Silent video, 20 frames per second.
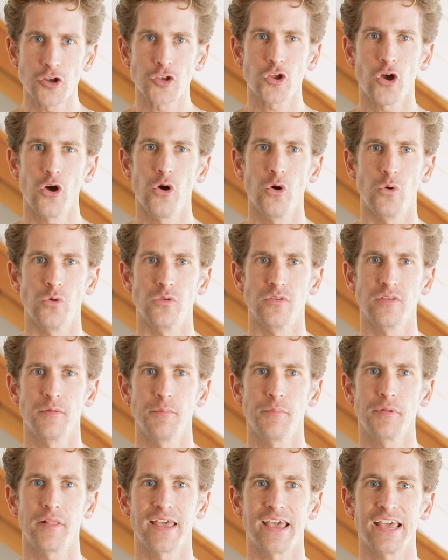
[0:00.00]
toes
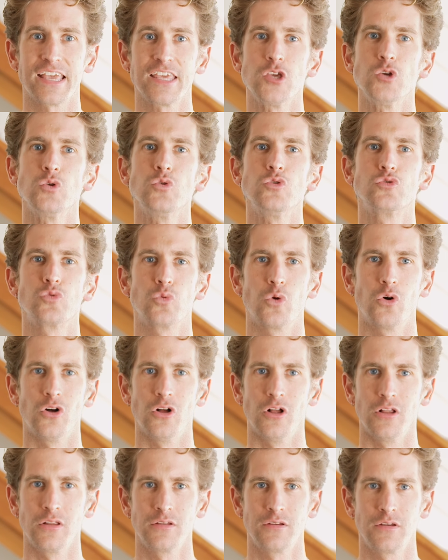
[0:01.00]
play a huge
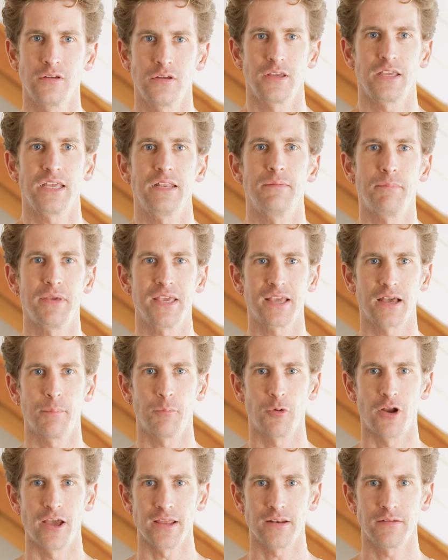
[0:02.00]
role in being
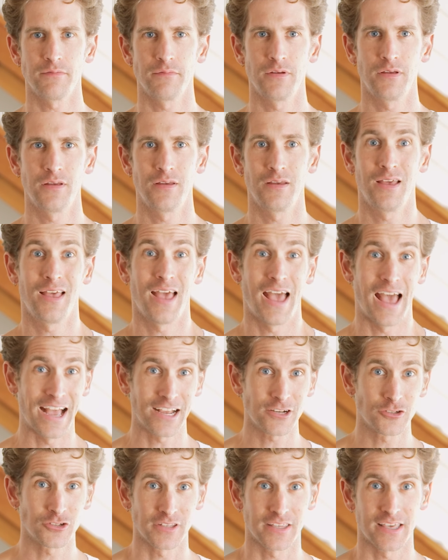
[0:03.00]
upright.
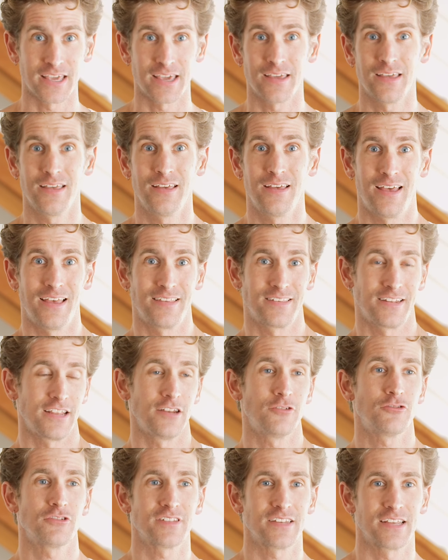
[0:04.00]
Actually, as an
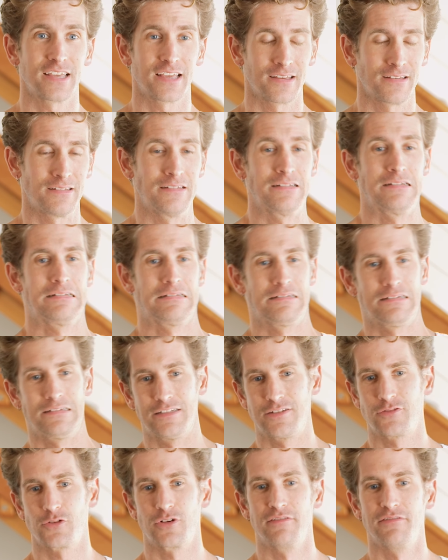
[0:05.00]
interesting
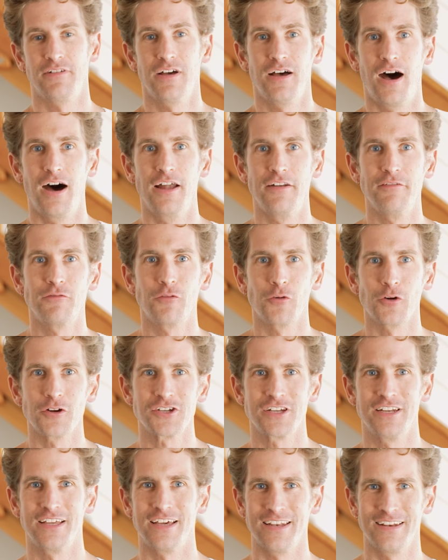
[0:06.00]
and sort of
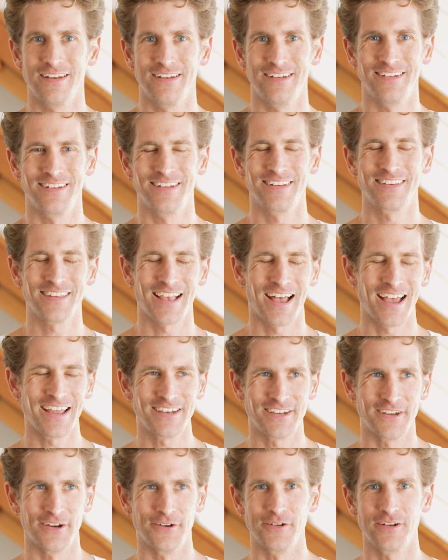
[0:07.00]
unfortunate side
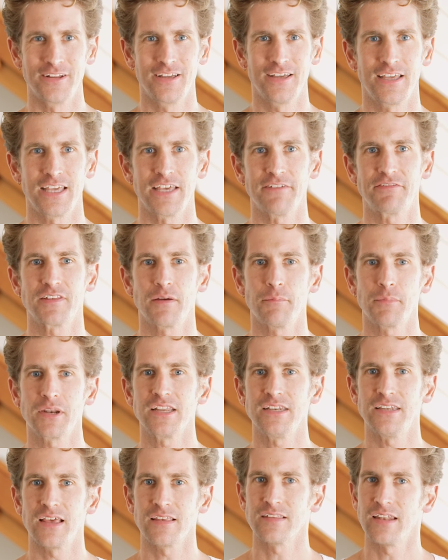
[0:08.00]
note, if somebody
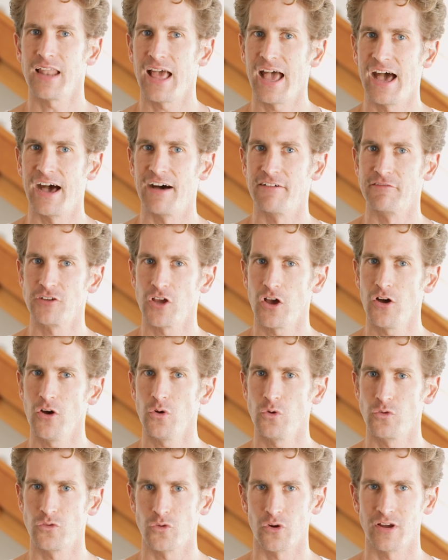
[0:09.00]
doesn't have
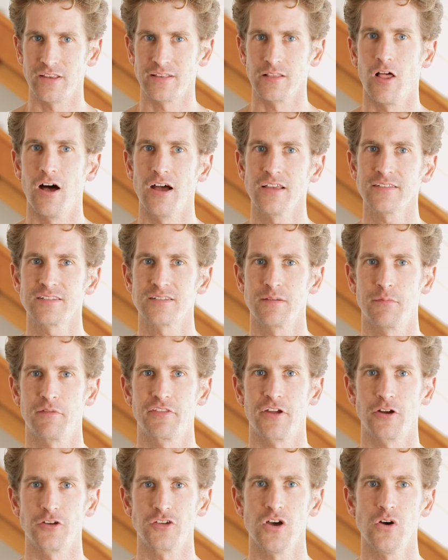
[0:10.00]
toes or has lost some of
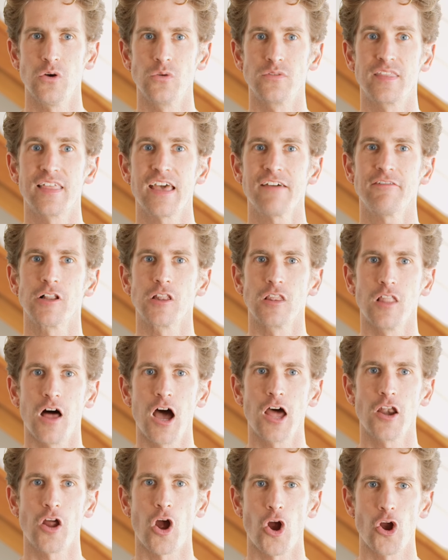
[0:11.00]
their toes, they have a
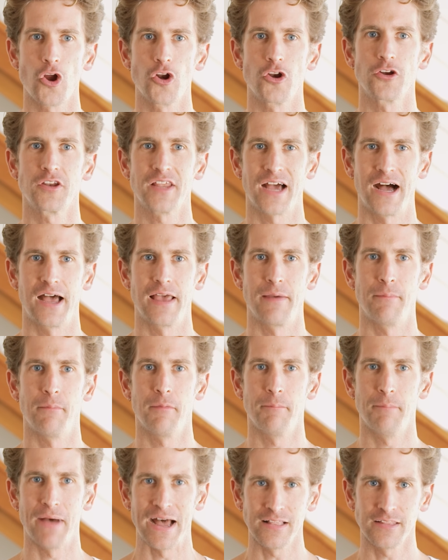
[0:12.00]
lot harder time
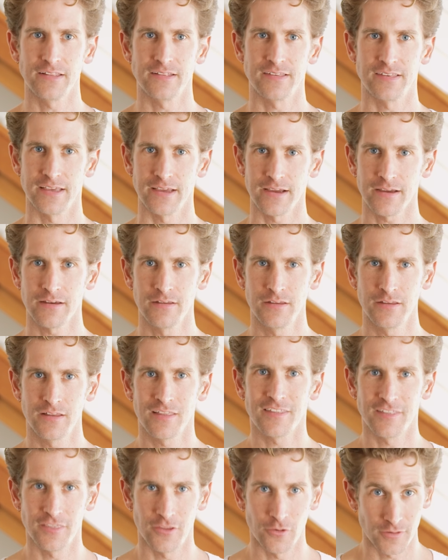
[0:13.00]
balancing
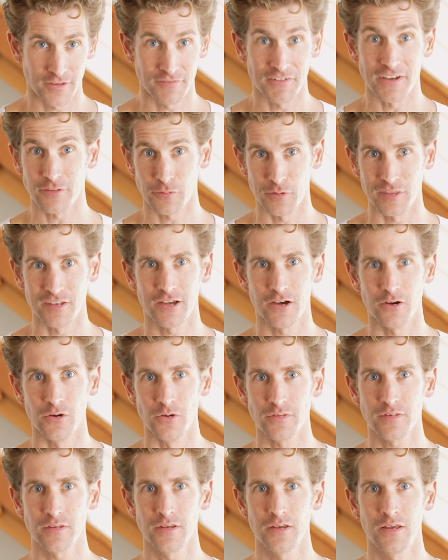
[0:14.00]
than those of us with
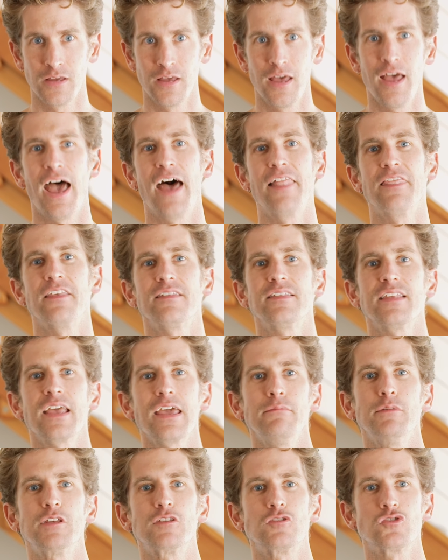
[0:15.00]
toes. And the
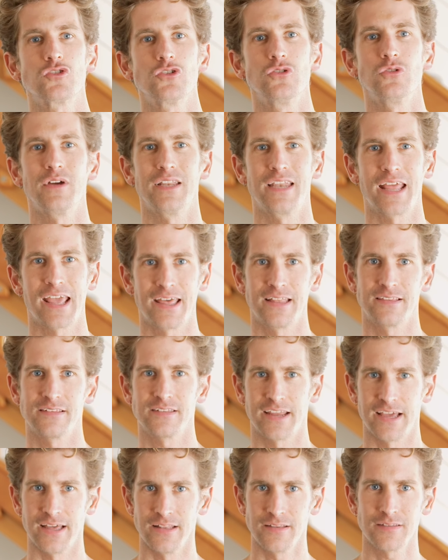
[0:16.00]
same is true in
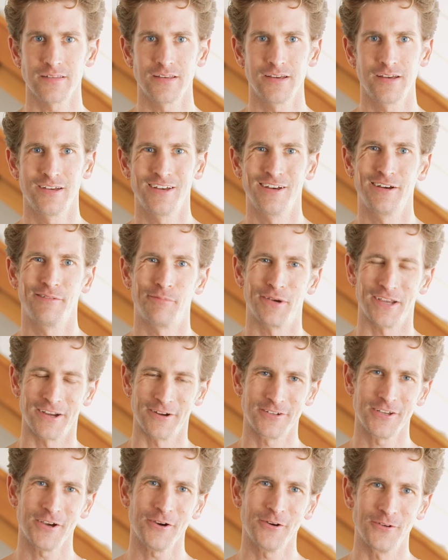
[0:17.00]
handstands. But your
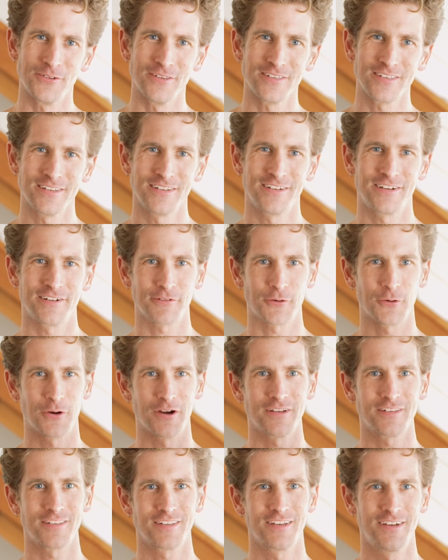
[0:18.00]
toes, of
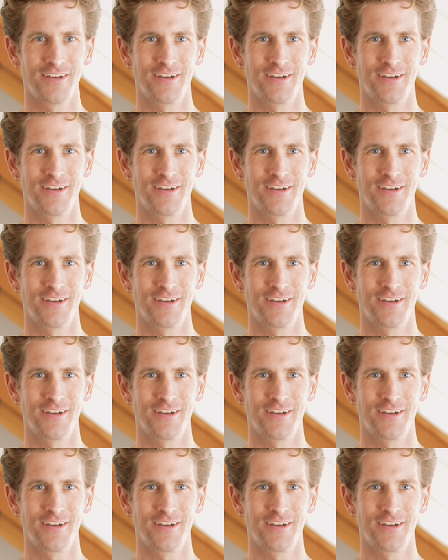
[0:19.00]
course,